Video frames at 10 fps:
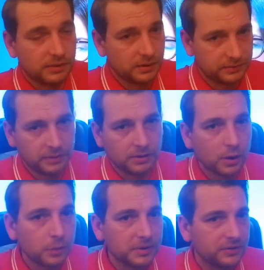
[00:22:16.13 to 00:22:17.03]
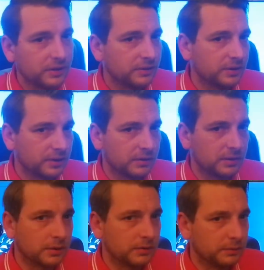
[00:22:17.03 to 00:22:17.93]
don't hold me to this, I don't
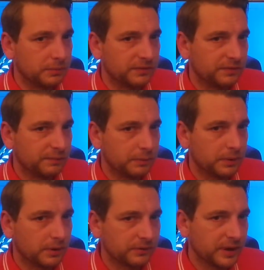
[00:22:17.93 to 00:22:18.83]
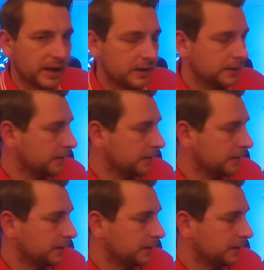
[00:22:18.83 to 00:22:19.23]
know per se,